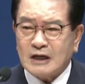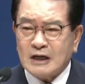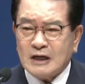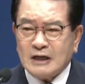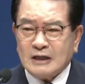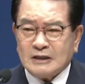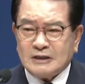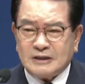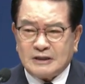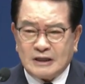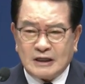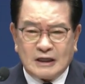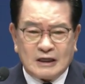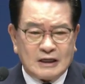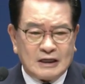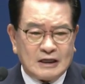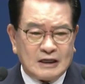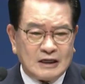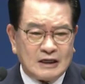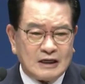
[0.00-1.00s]
Those
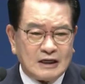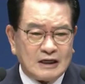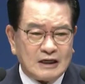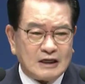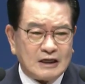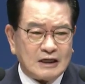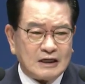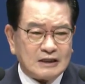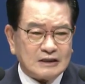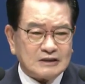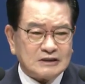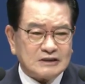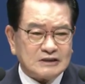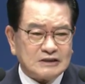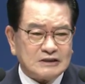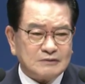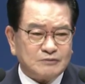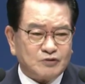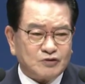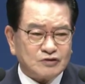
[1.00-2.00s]
who were
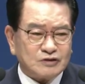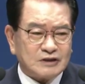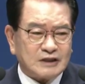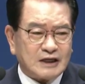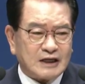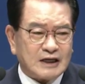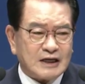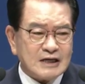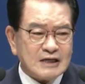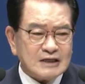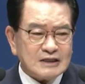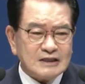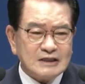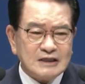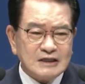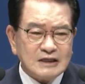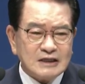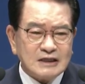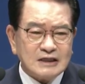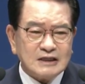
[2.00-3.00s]
drenched in
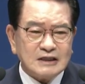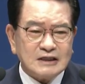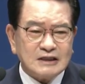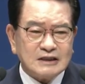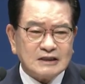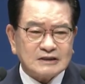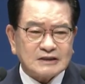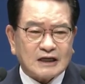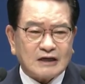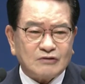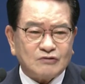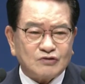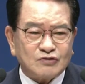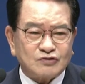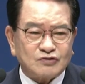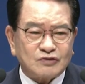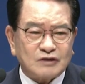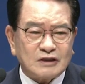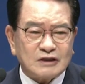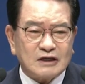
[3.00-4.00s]
Genesis chapter
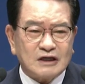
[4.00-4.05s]
3,